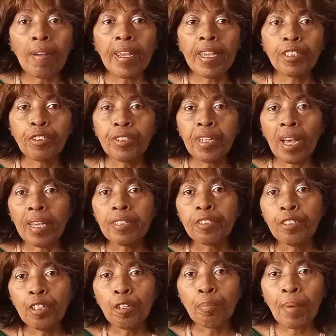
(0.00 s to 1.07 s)
As you guys
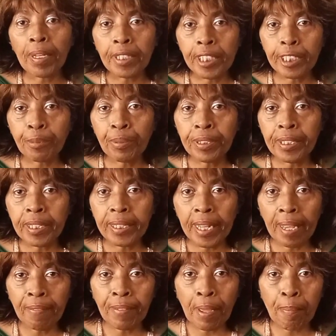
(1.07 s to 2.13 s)
know, my husband did
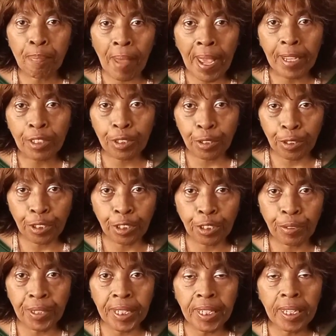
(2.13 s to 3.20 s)
have that back
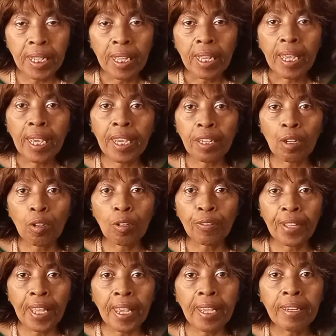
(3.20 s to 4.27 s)
surgery and all
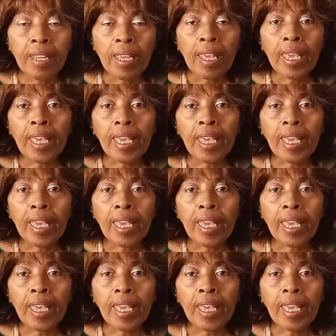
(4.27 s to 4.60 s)
that,